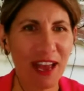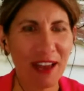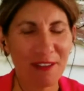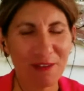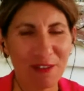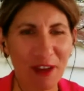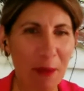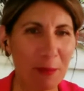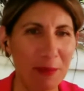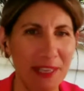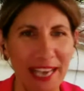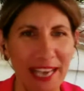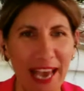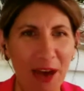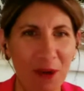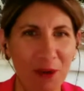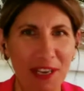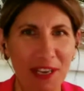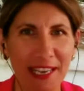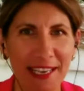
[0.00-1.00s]
family
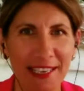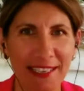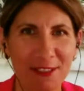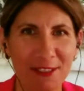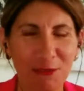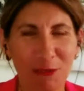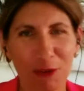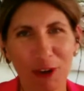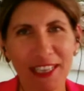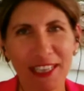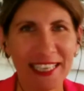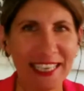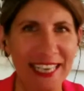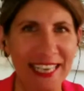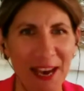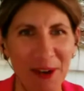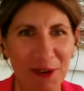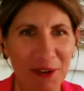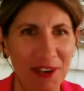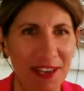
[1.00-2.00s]
outings,
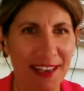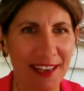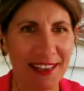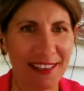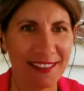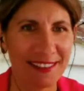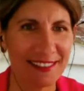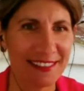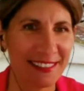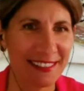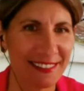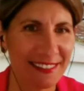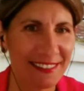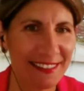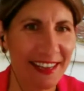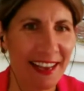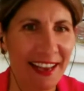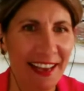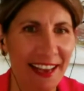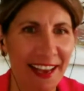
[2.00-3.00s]
friendly outings, and
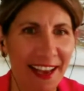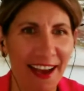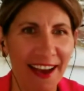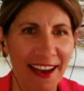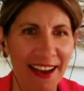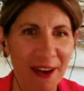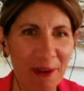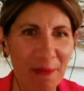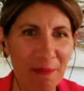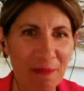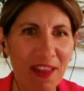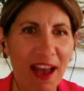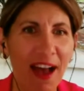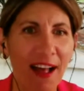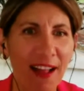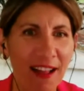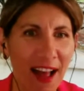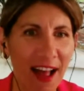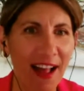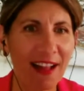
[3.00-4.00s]

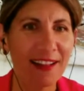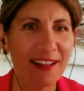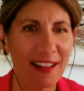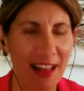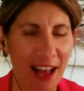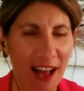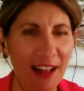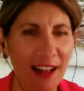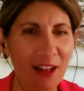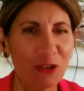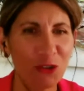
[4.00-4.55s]
I'll